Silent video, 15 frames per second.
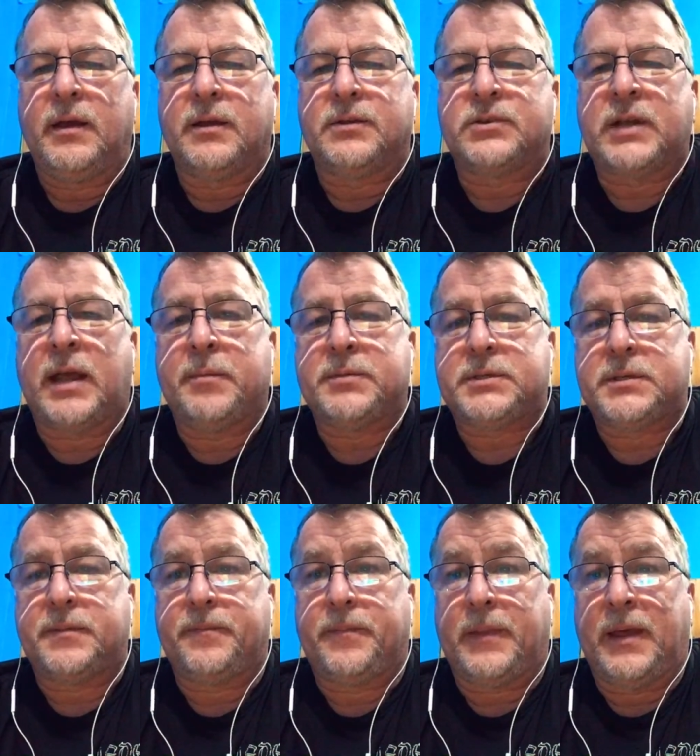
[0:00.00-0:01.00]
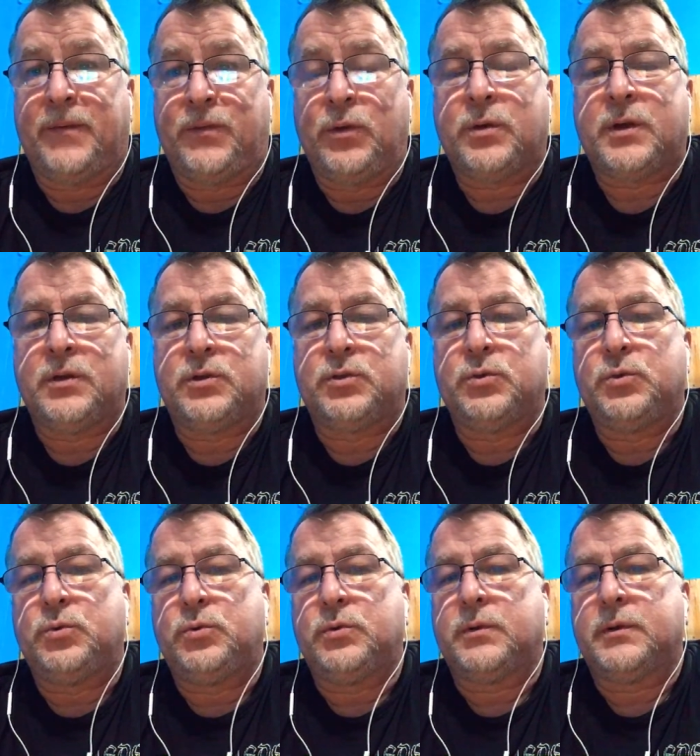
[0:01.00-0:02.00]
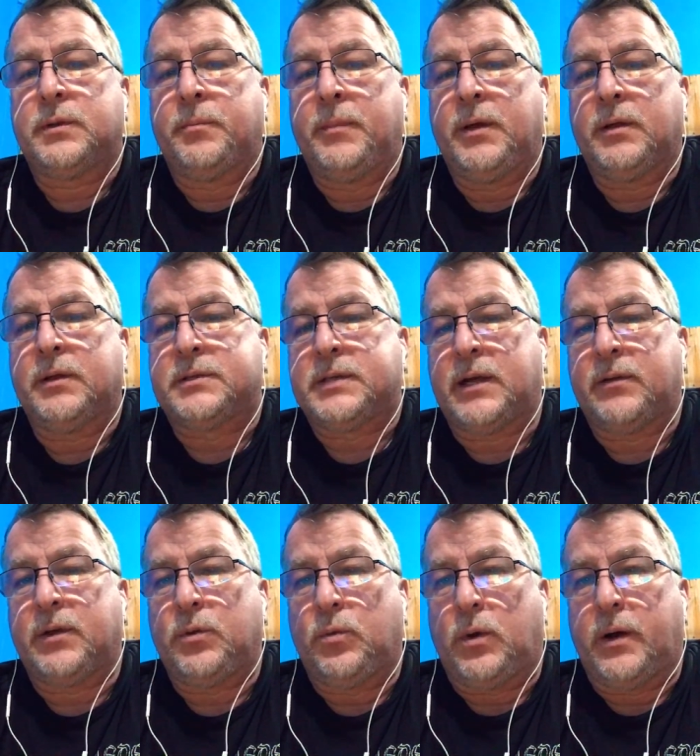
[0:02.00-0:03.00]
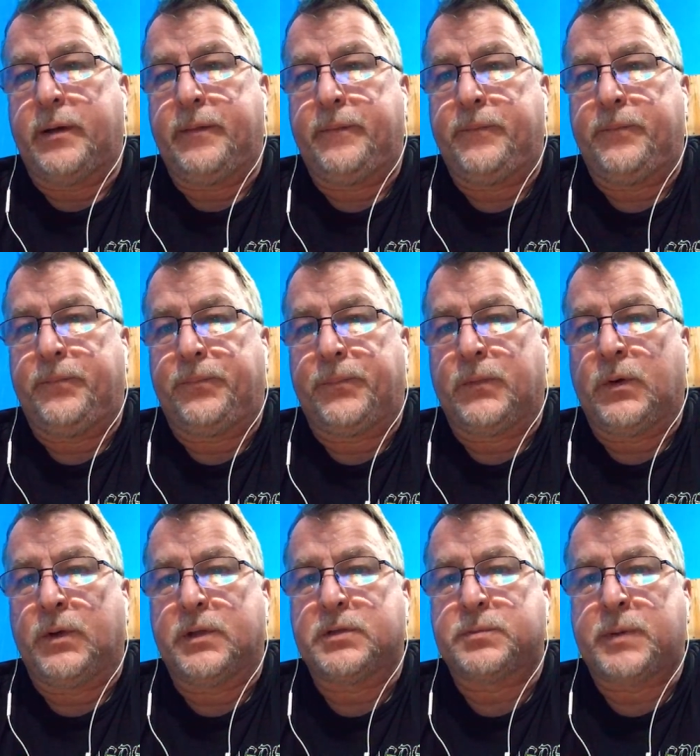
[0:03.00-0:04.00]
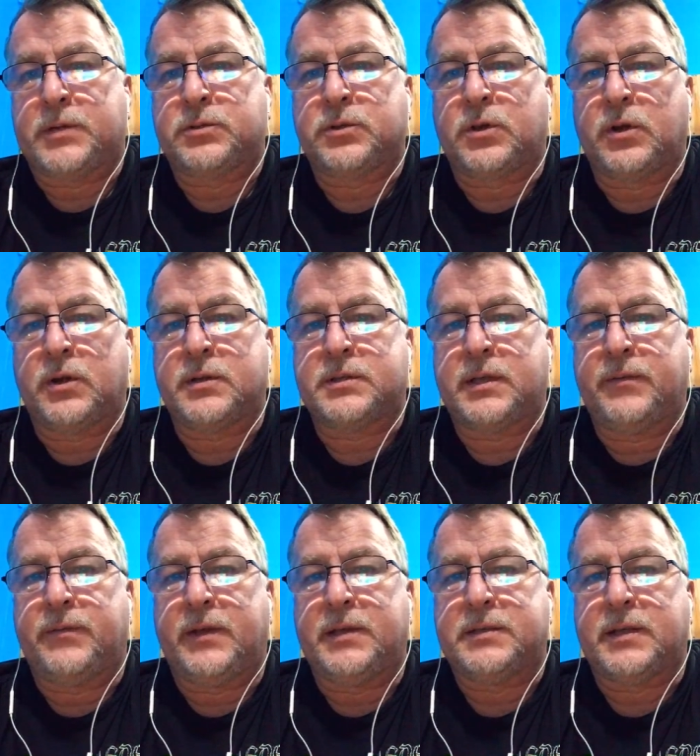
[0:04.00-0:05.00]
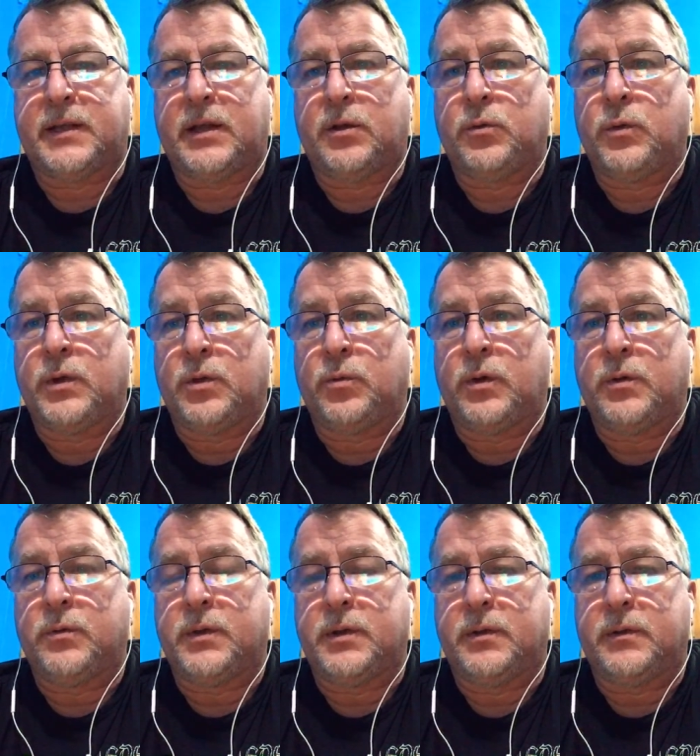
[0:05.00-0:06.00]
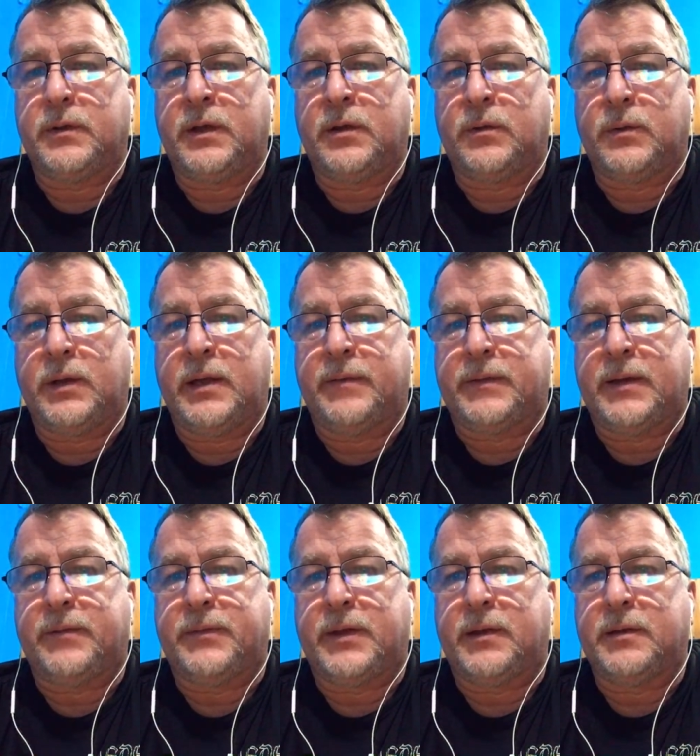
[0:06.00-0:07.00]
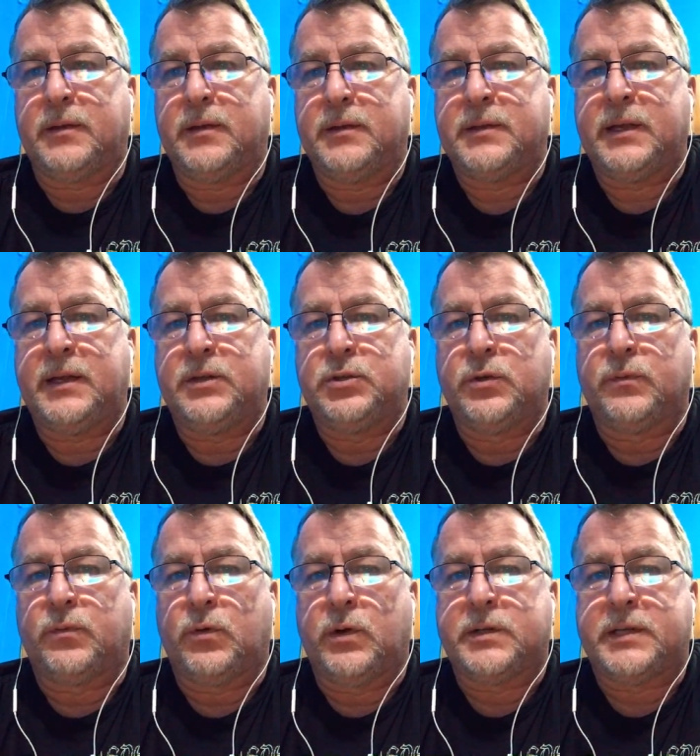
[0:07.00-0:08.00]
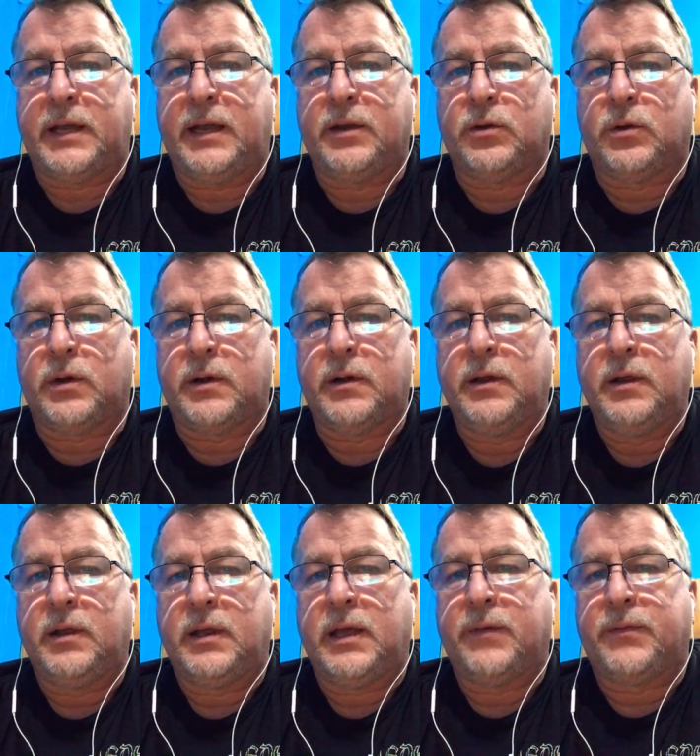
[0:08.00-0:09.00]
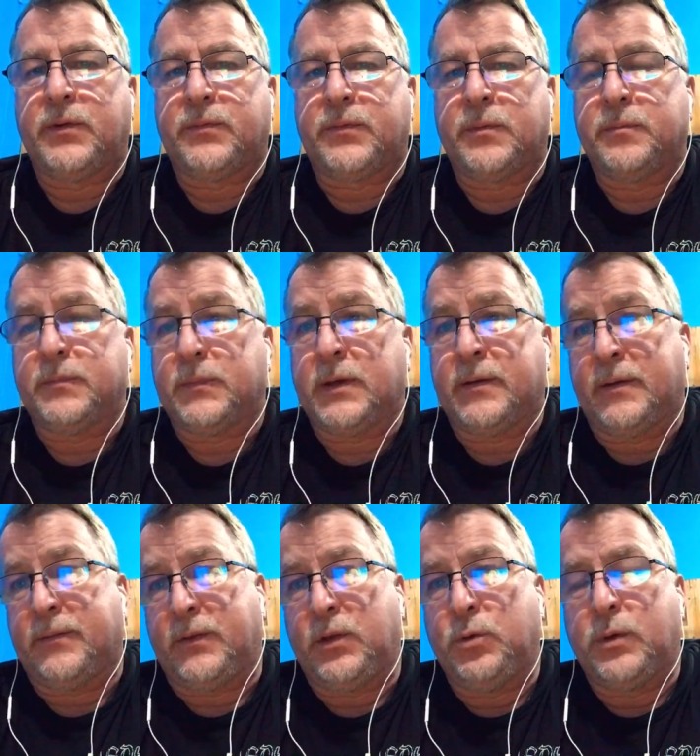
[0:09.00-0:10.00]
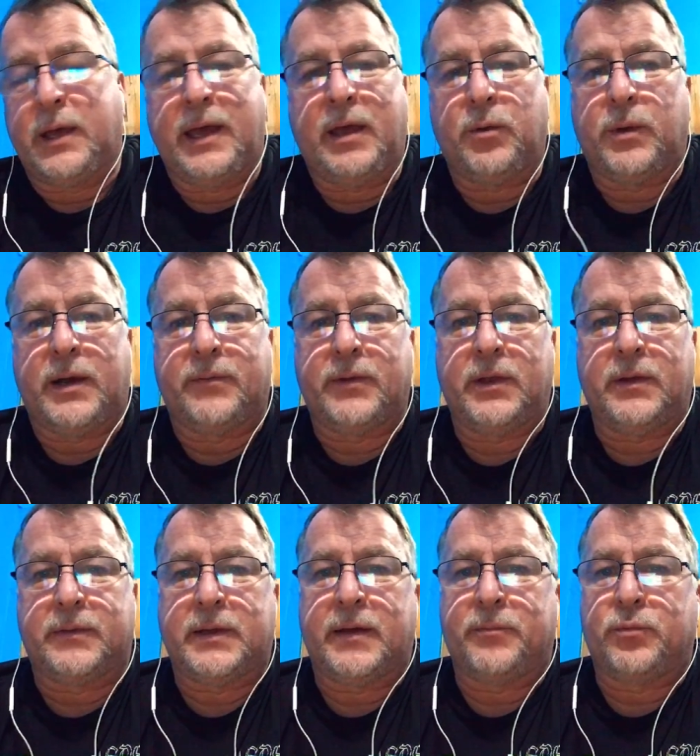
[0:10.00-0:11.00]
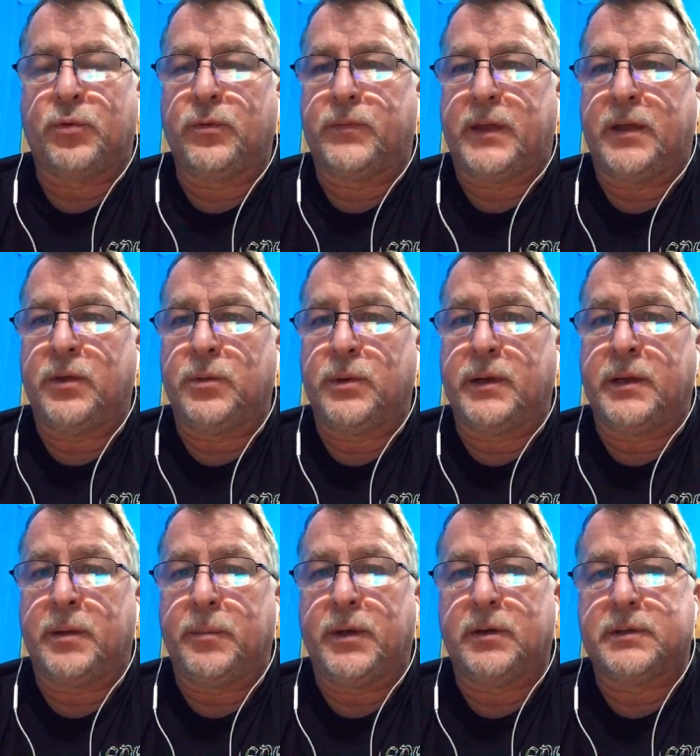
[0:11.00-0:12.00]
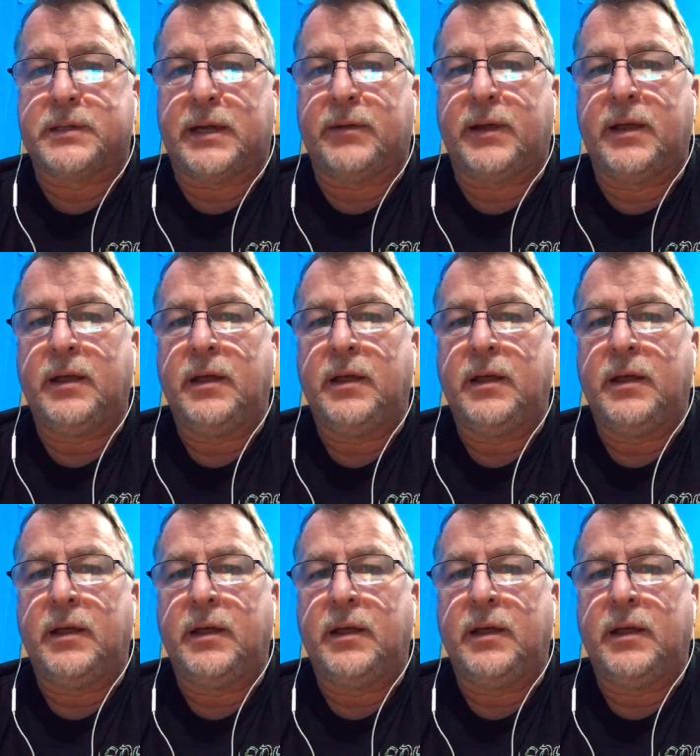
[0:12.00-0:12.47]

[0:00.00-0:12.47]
James, if you can do the military one, or the special courtesy visa there, with the one with the, you know, you have to have the DD-214, or if you're from UK or whatever, you have to have proof that you were in the military.